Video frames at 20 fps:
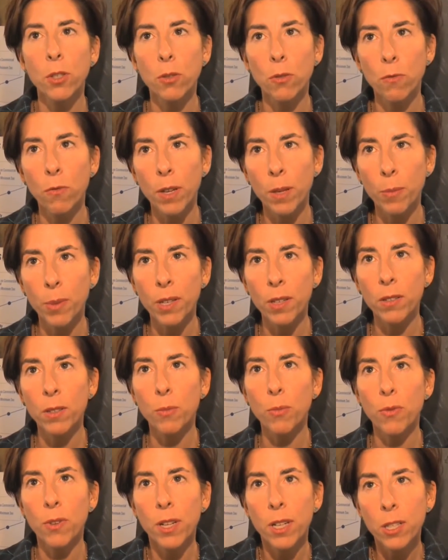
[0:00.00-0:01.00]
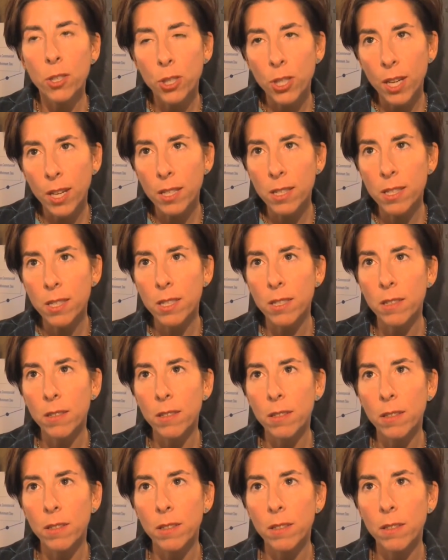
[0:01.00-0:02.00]
to rebuild a bridge that's
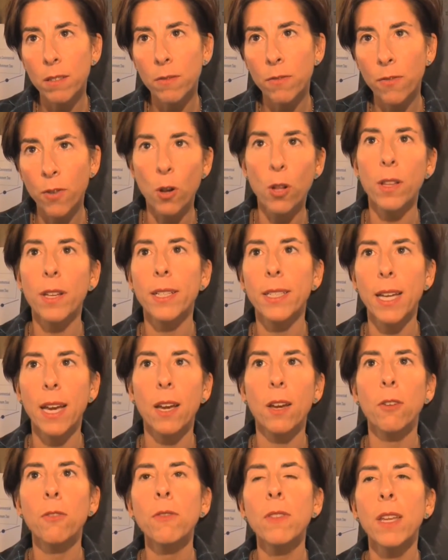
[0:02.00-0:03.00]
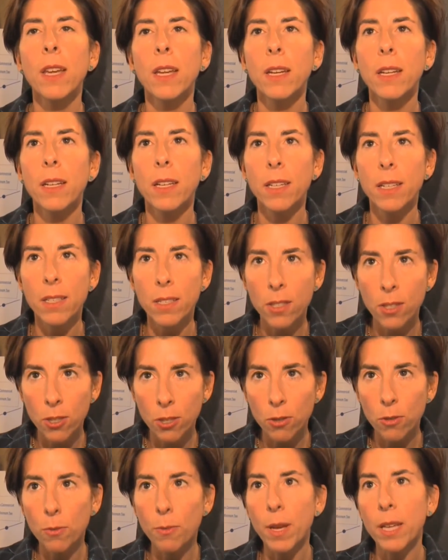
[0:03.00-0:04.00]
falling down than it is
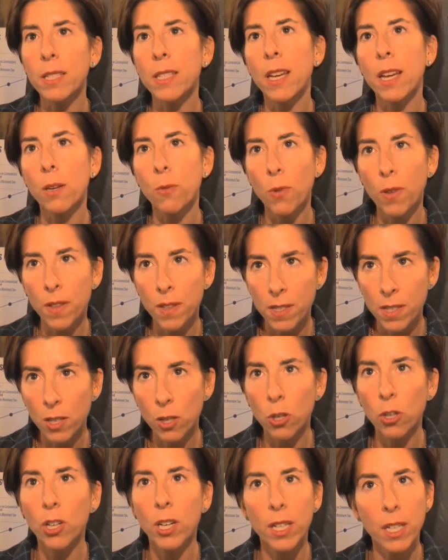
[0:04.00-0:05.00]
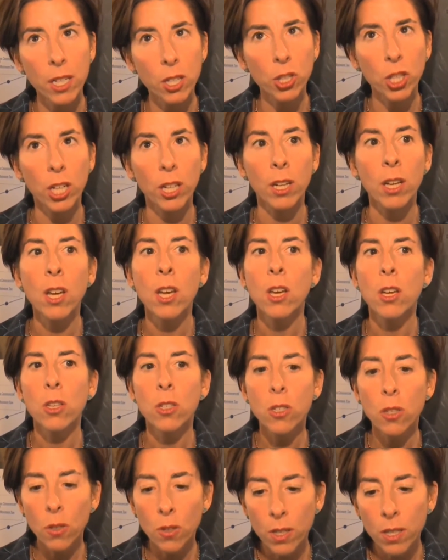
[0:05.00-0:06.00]
to maintain one that's in good condition.
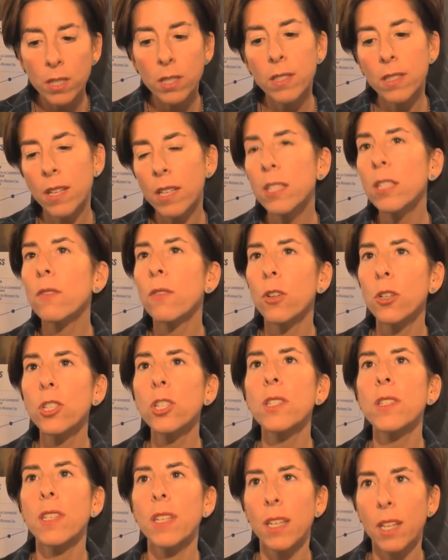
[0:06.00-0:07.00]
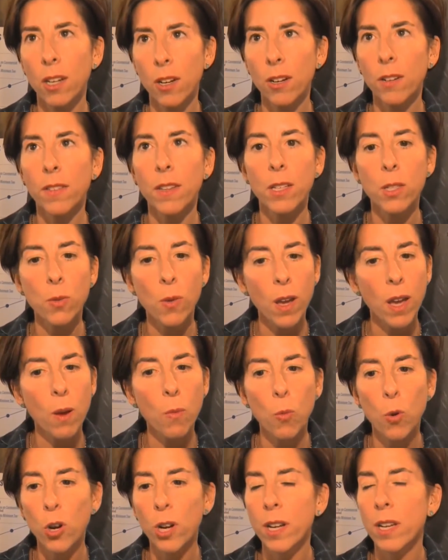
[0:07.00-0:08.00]
So there's a sense of urgency here, and that's why
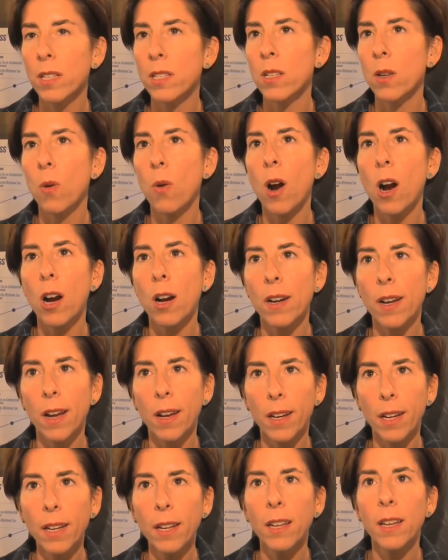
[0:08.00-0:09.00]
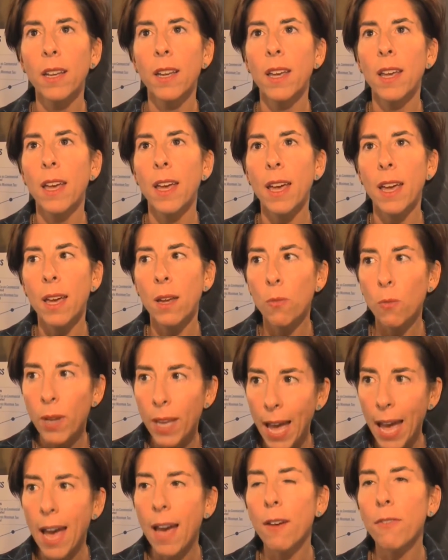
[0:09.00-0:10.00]
I'm working so hard on it, and
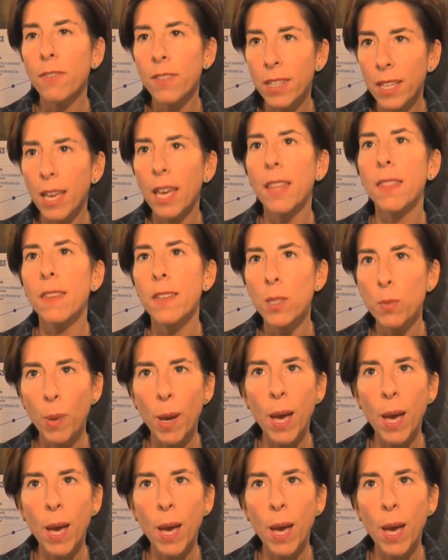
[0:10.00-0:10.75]
we have to get this